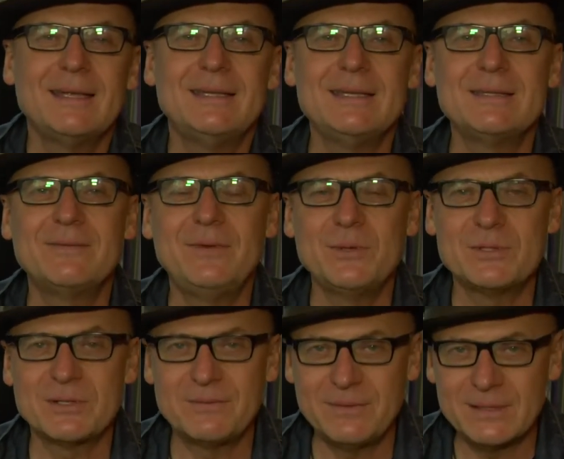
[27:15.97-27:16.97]
these
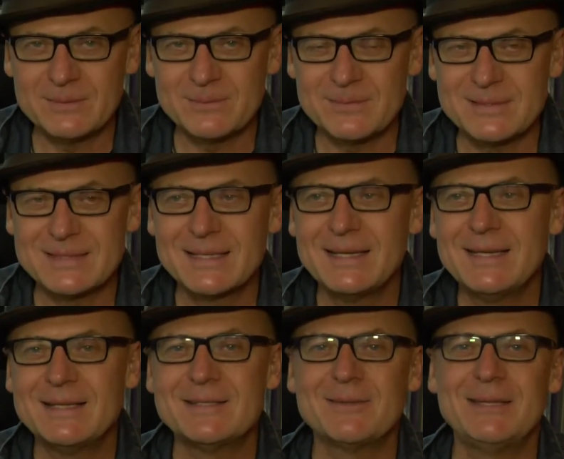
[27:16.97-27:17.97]
future films.
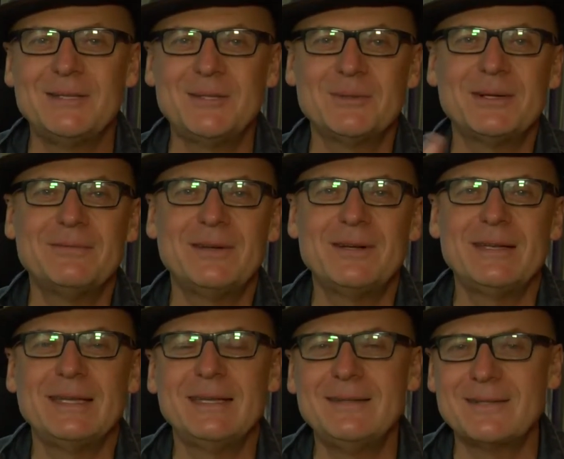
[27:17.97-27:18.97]
So the two are
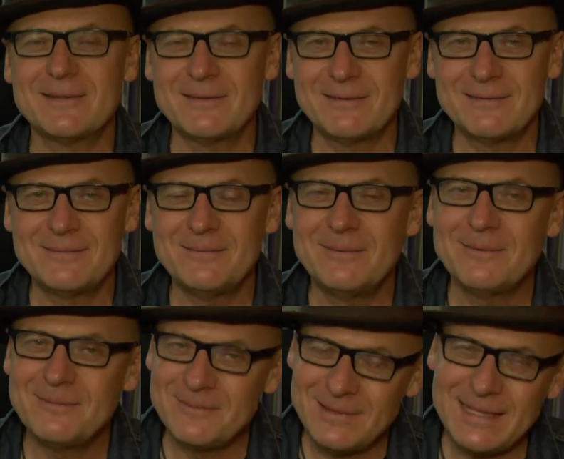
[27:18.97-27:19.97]
very
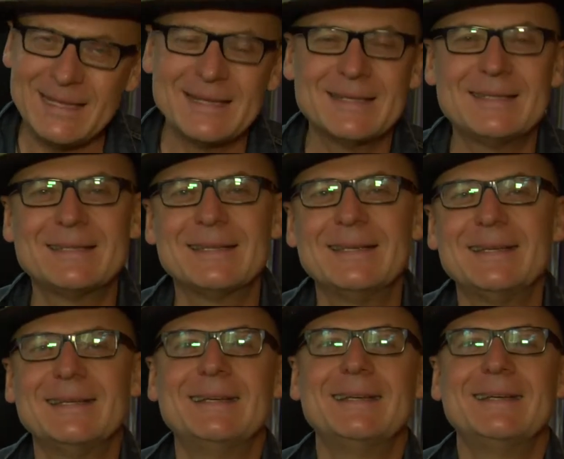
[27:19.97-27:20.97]
interlinked.
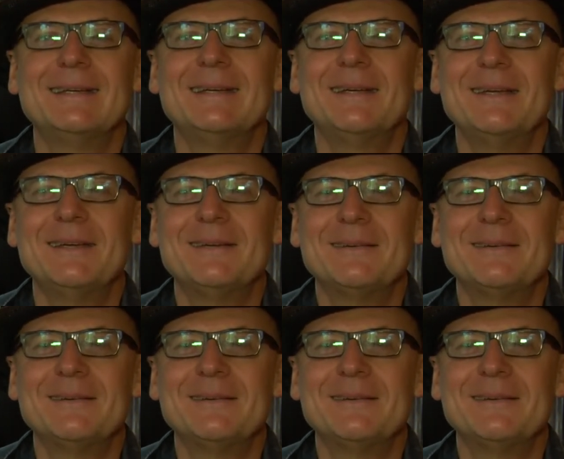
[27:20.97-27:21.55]
Uh,